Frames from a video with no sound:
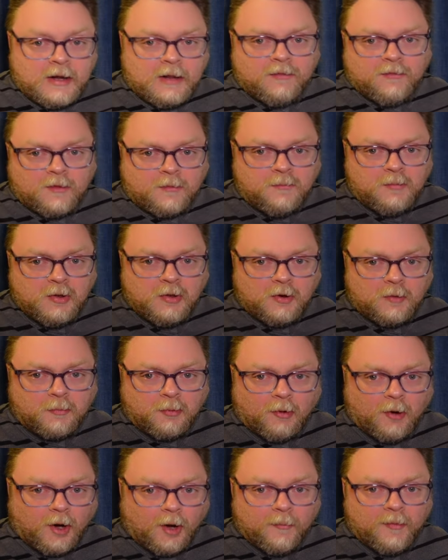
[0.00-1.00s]
He's a computer
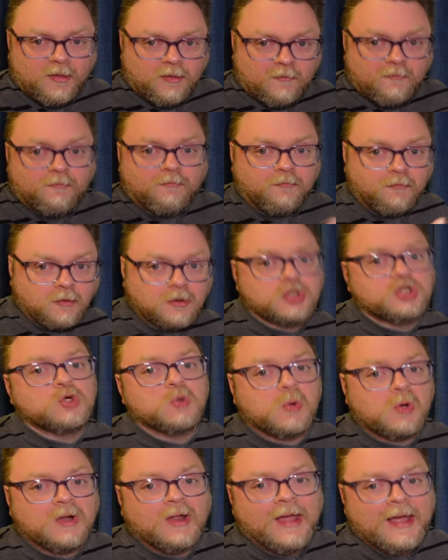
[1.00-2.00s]
program. It's a
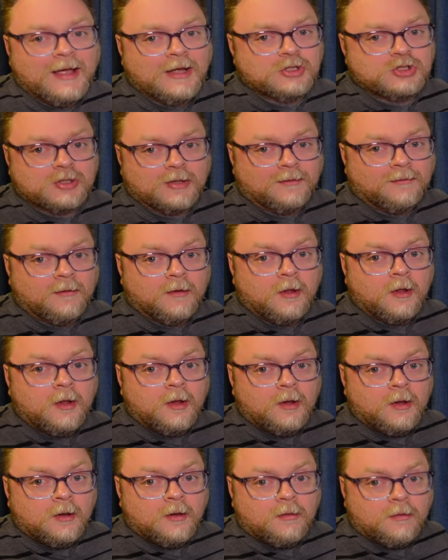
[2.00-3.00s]
virtual agent.
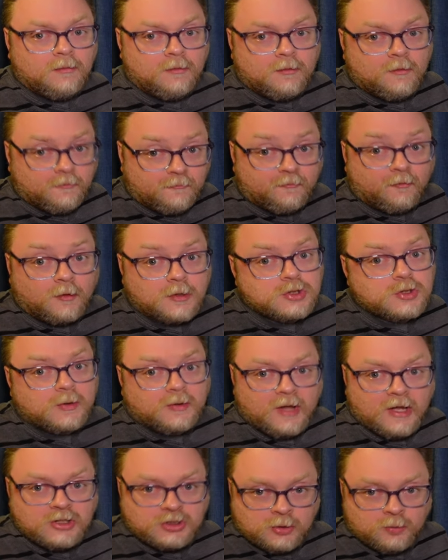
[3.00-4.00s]
The
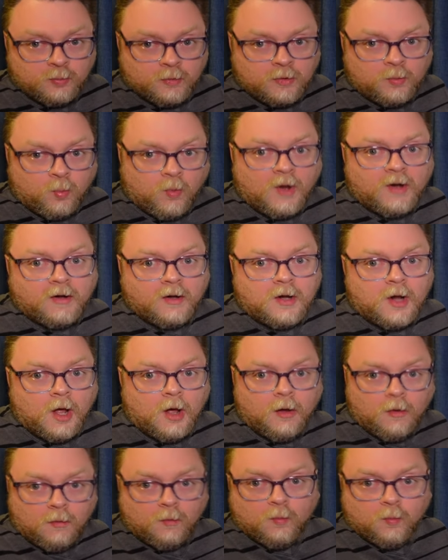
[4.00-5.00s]
virtual agent would want to
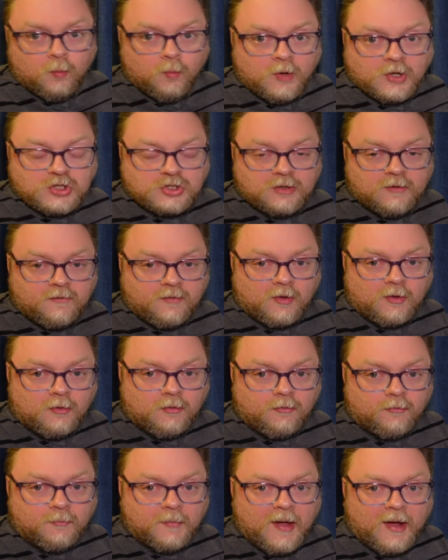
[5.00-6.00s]
know which of
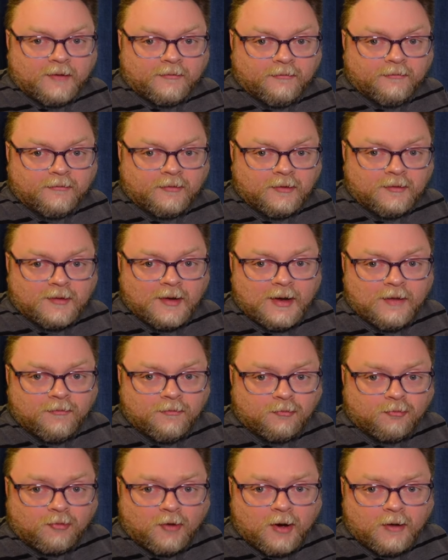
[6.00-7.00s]
those boxes
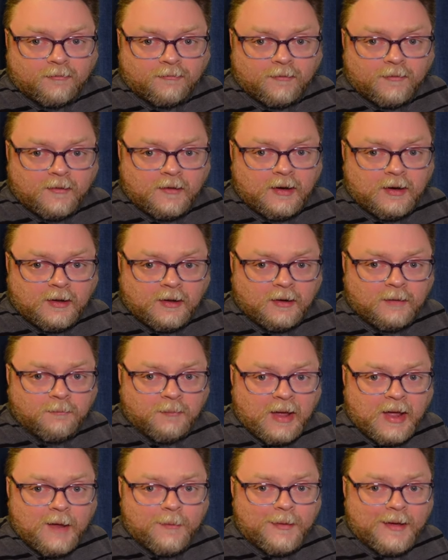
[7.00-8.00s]
contains a truck so that it can
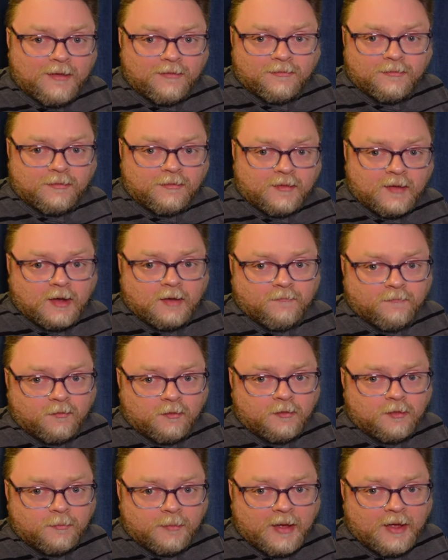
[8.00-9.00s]
bypass the thing
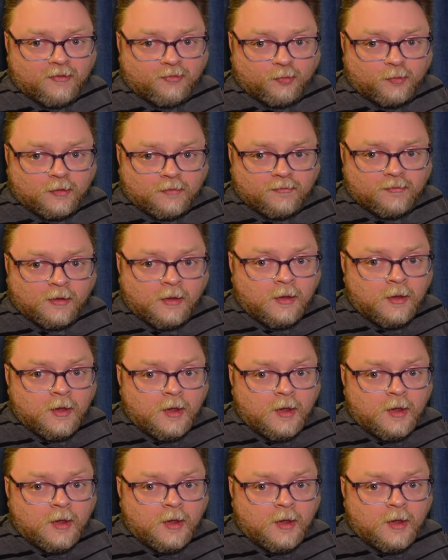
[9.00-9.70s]
for the passwords.